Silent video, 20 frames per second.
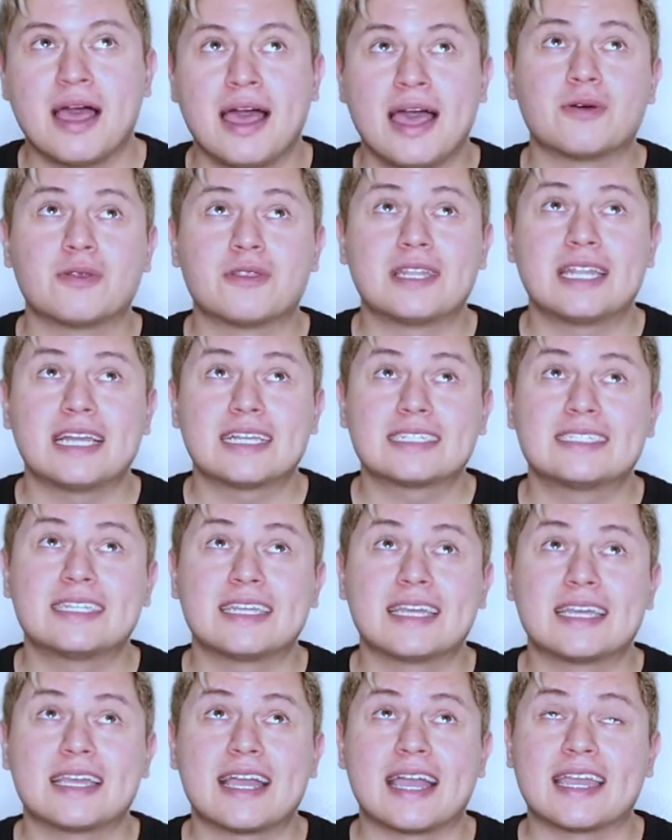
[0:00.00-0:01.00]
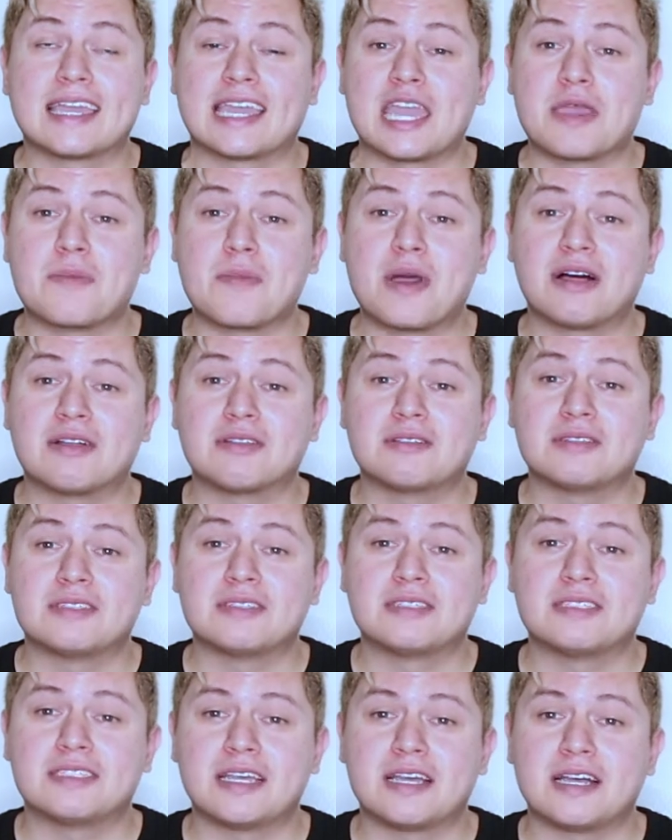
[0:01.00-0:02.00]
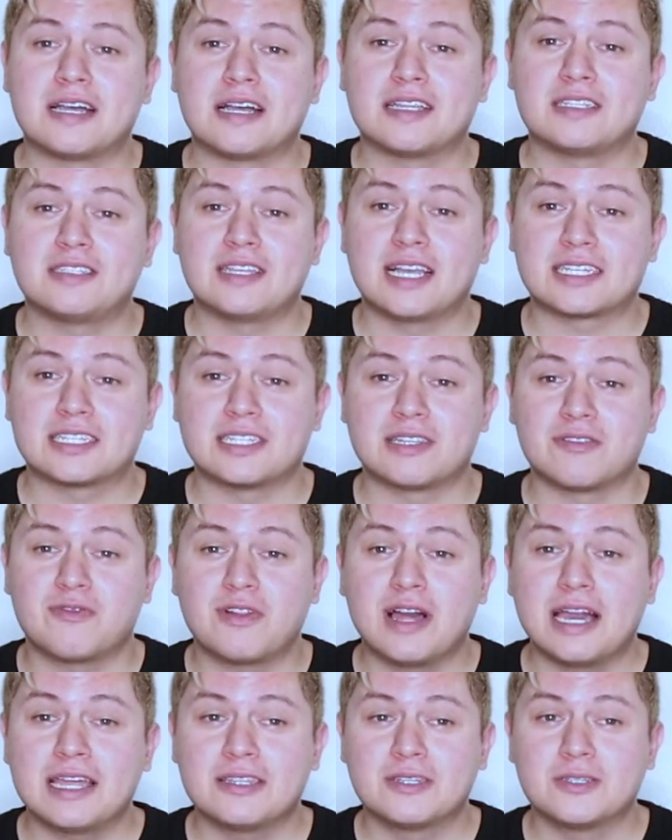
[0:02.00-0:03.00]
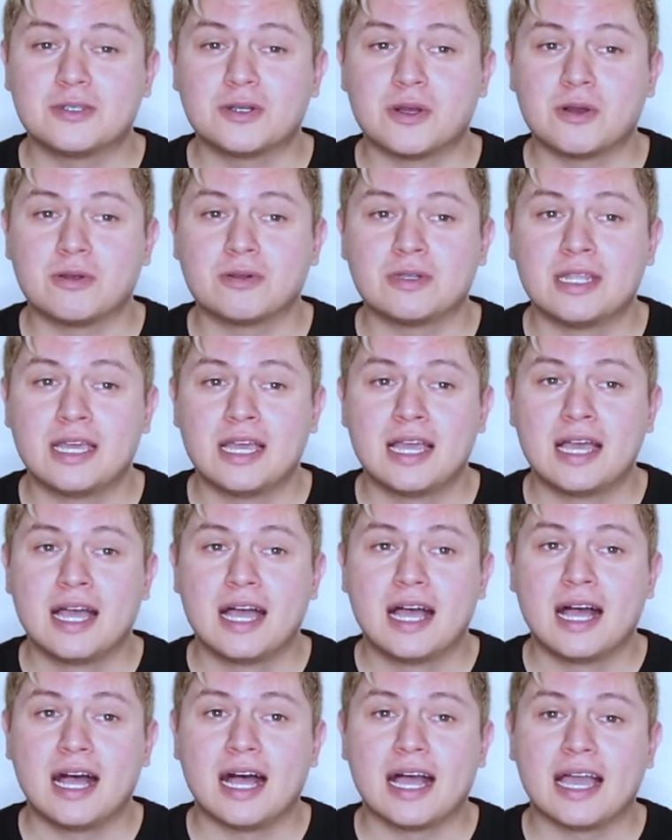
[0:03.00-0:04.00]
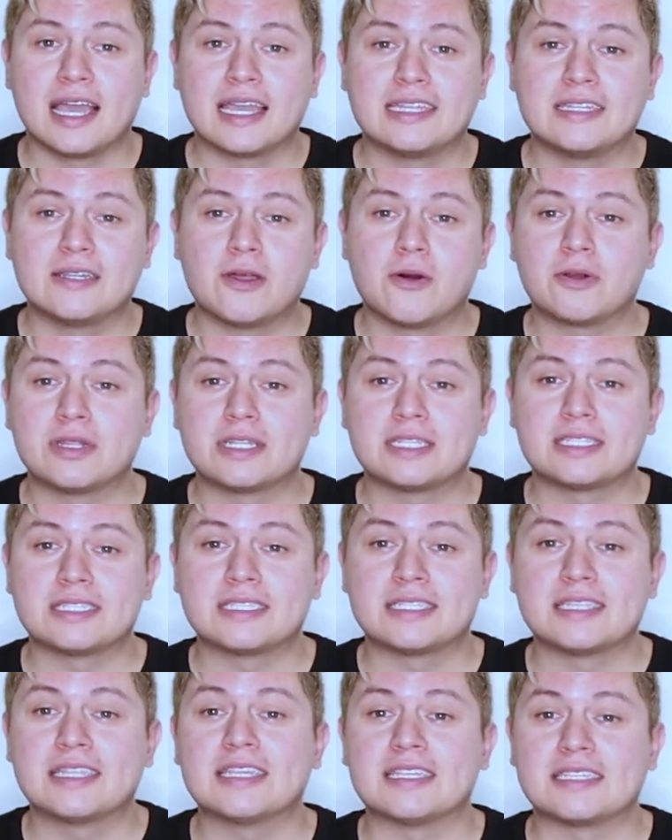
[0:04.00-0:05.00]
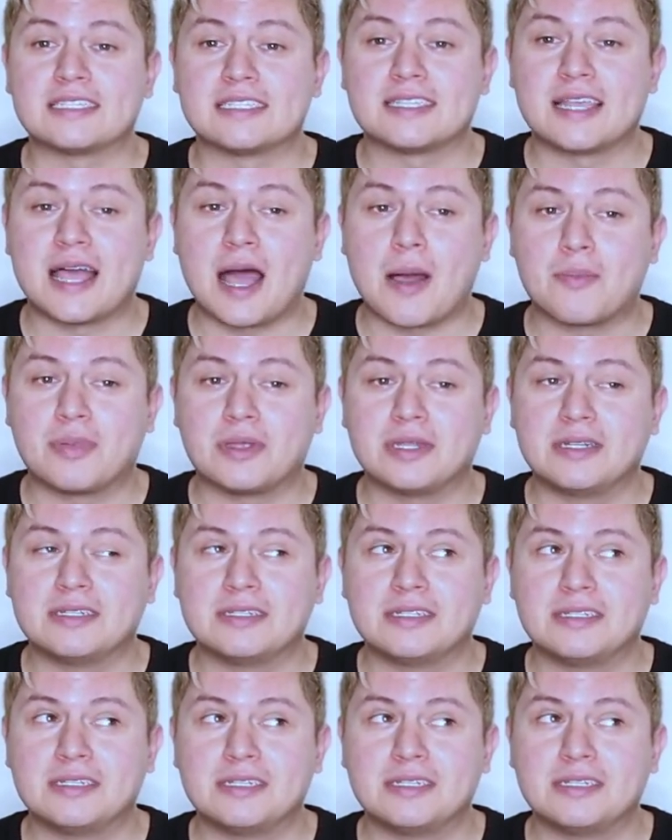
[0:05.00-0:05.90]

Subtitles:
Well, the next day I came out to actually fly the drone, I noticed this happen.